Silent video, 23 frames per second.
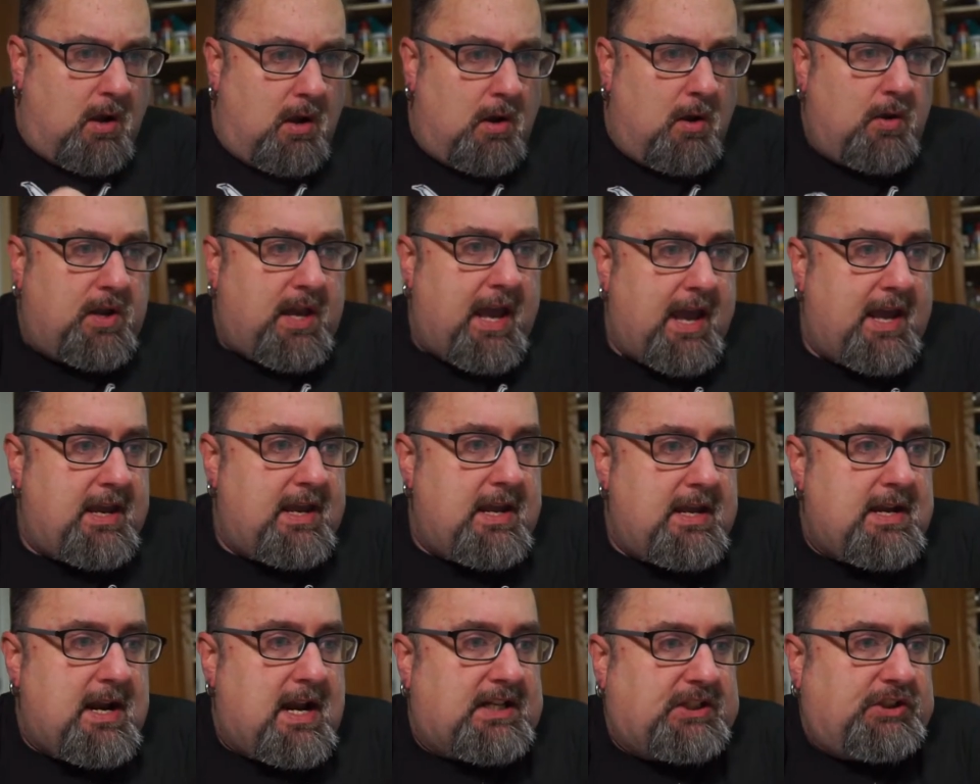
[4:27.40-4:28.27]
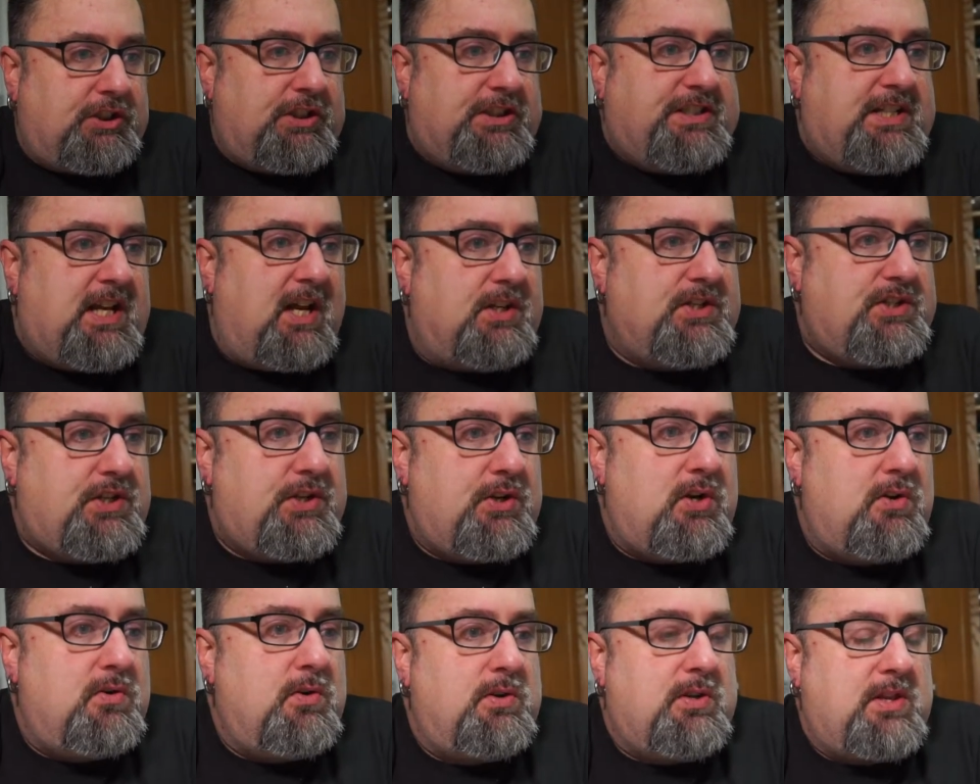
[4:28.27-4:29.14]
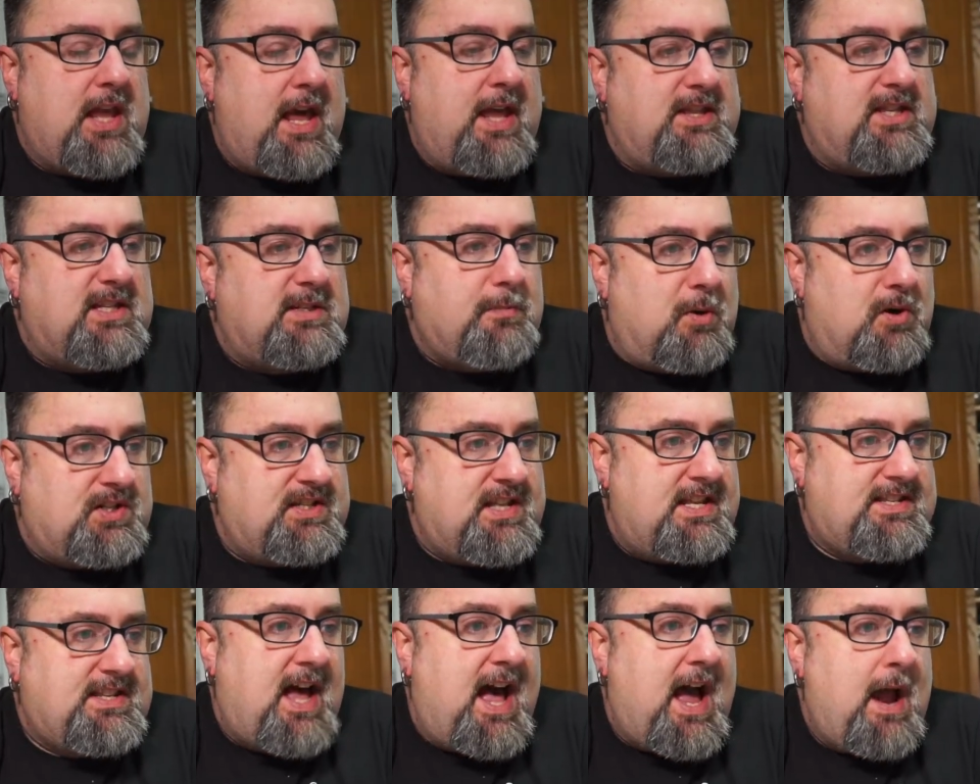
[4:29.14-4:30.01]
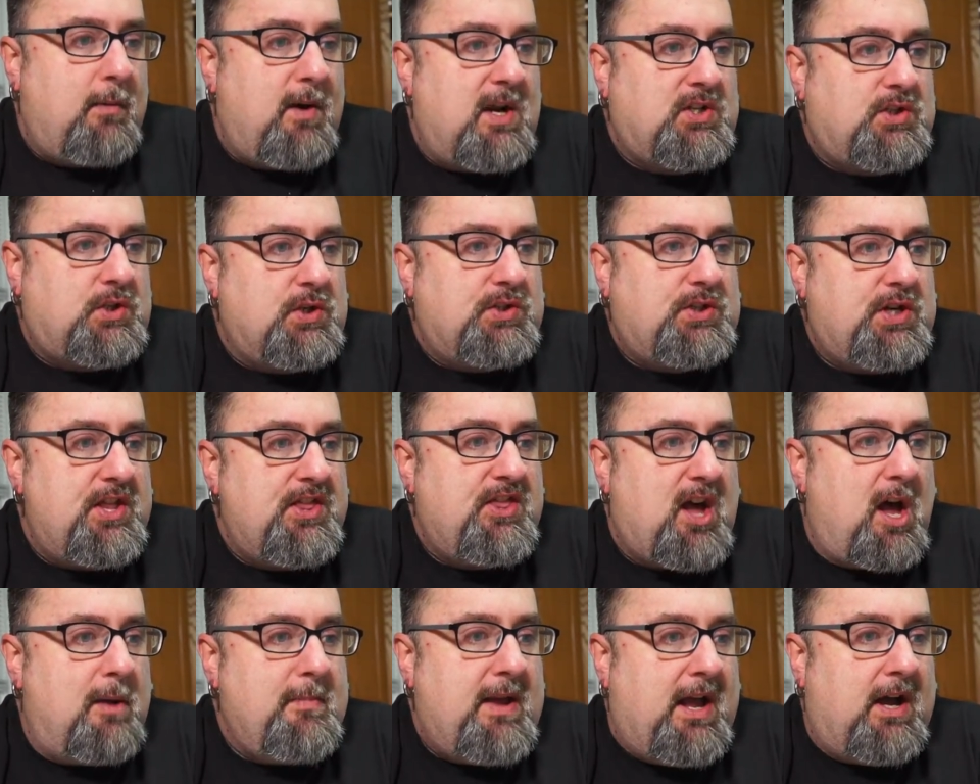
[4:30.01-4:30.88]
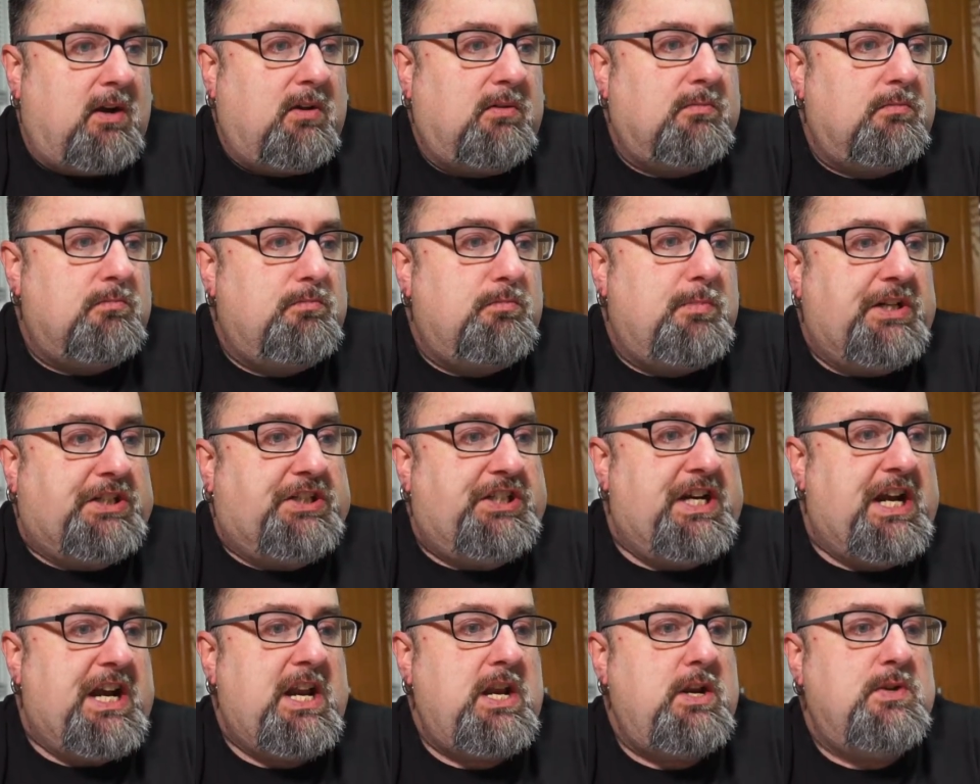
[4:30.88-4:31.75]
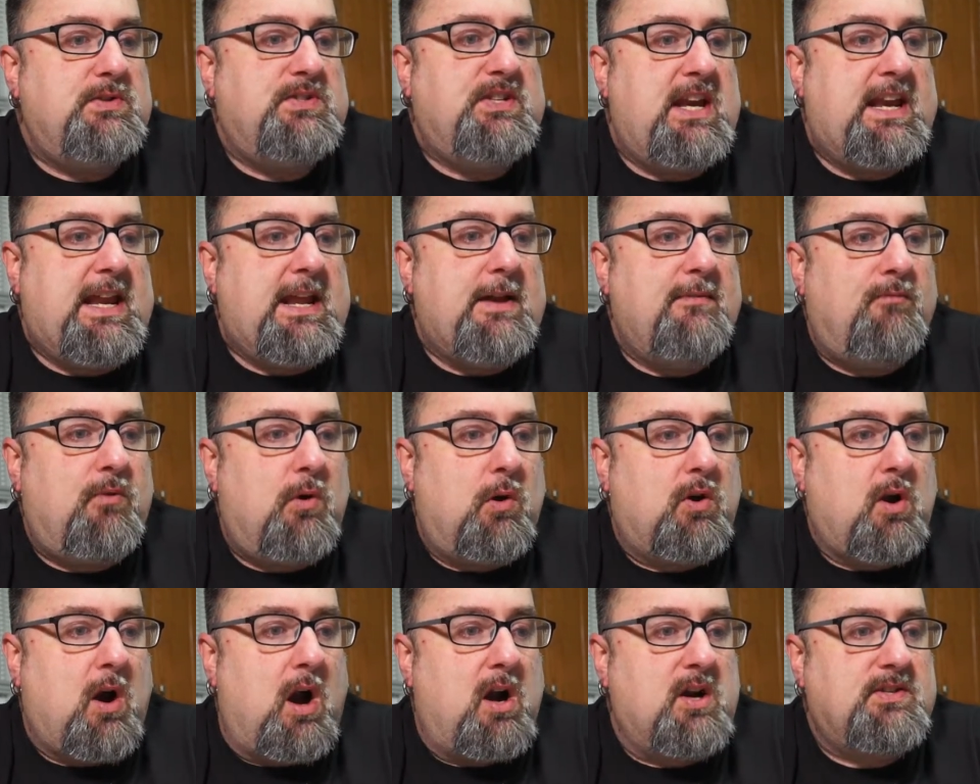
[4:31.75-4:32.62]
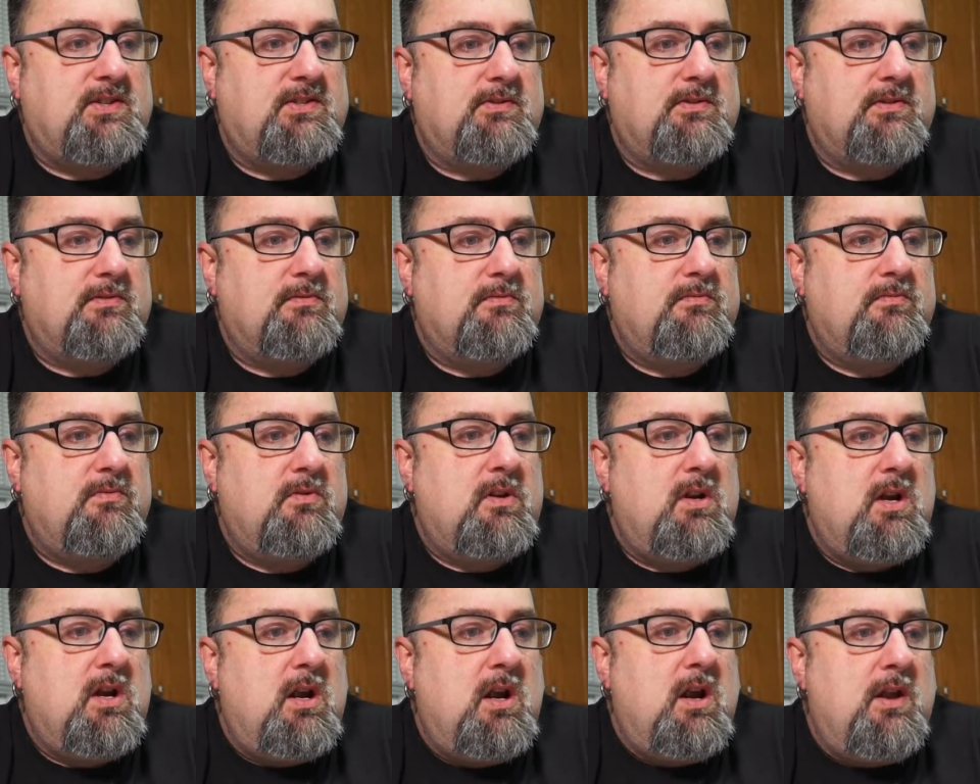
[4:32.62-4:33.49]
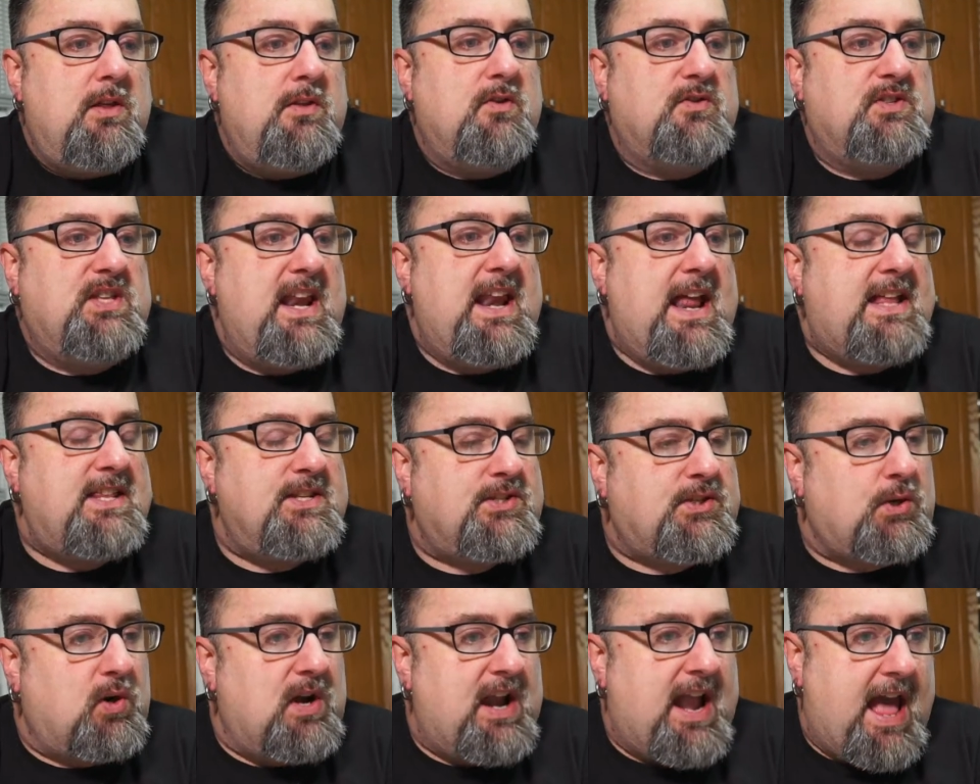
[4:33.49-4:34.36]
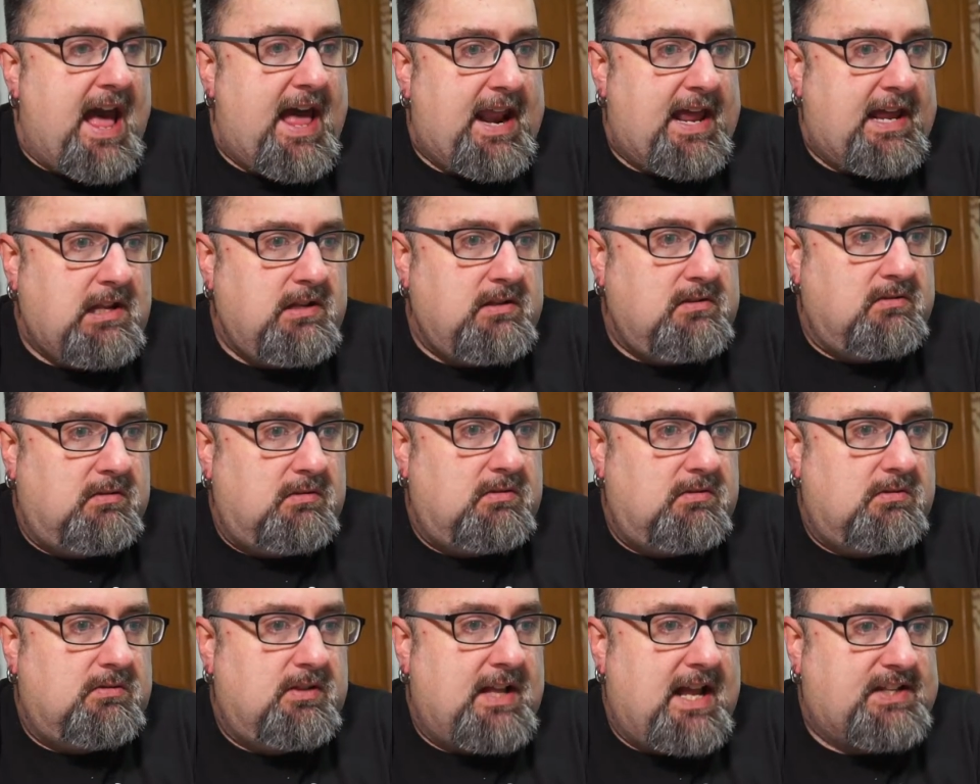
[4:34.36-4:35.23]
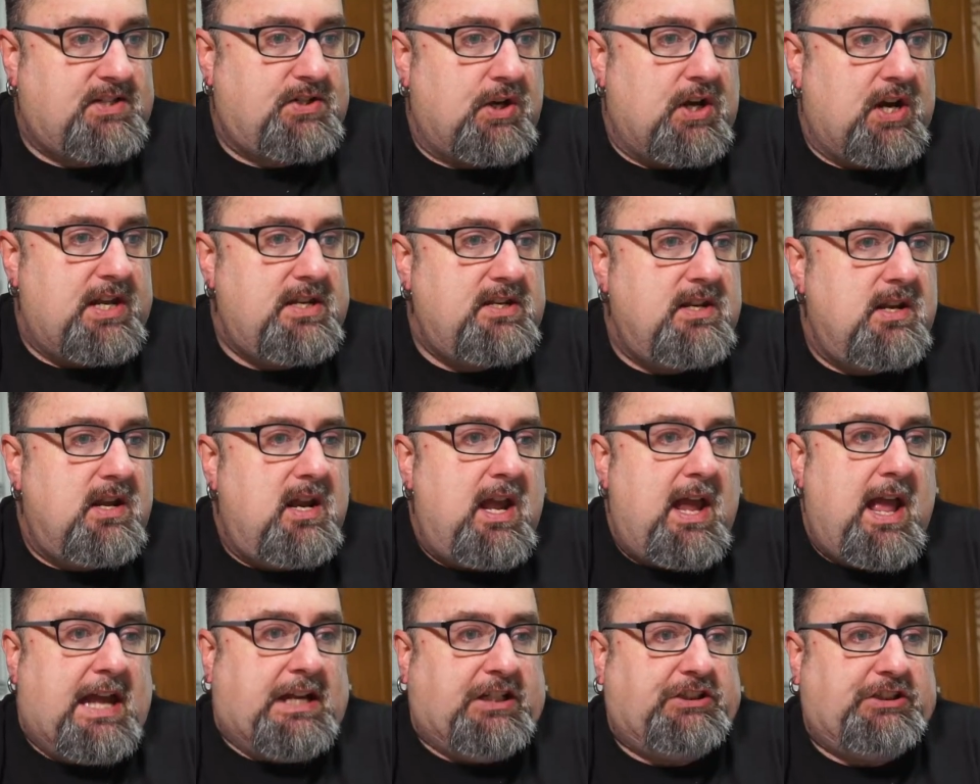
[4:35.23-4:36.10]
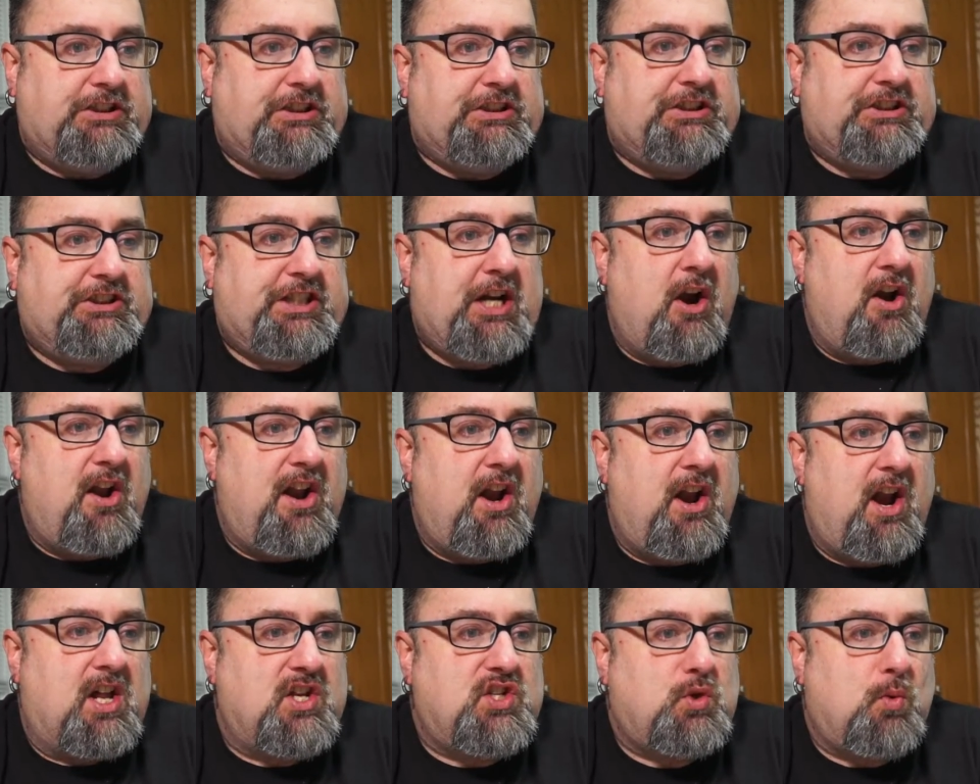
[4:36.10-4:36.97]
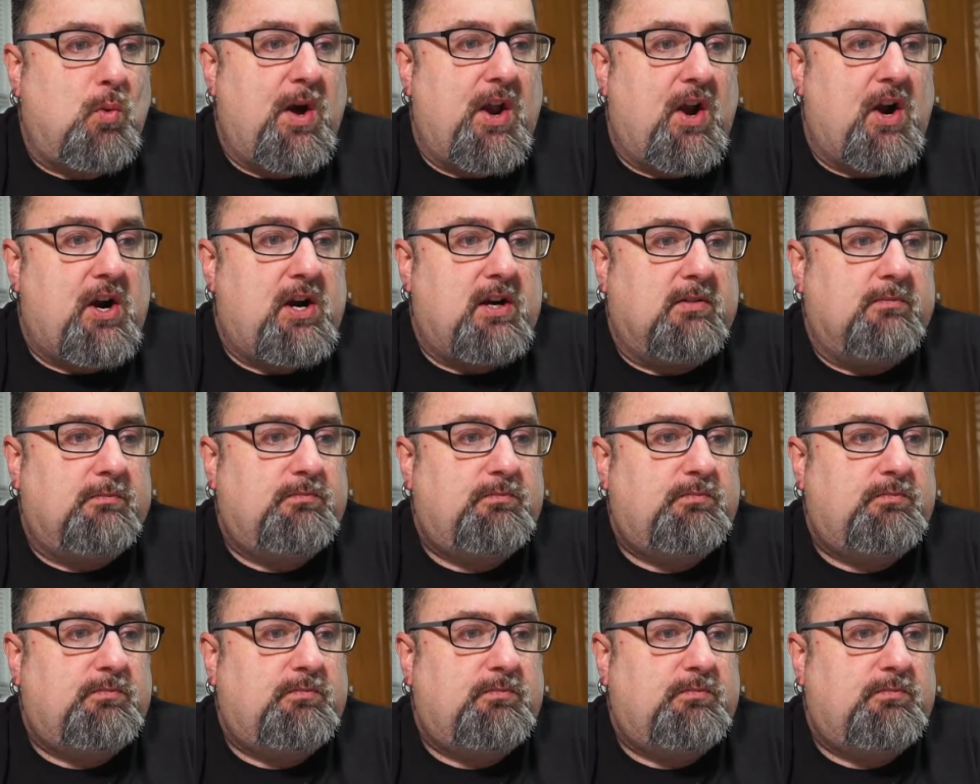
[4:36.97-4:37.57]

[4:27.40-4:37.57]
Okay, it actually tells you that this person has a high resolution thumbnail, but she didn't use any info cards. There's an end screen added. That's good. And she shared it on Twitter